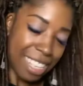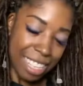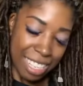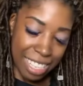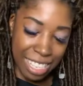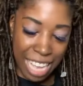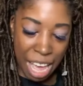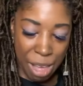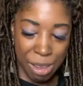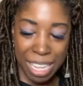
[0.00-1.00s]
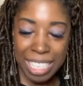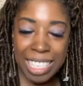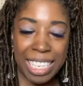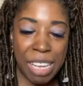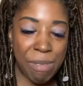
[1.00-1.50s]
So, let's
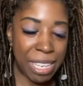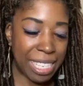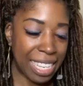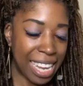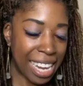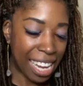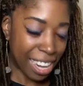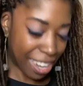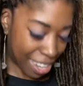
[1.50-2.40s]
see what's in here.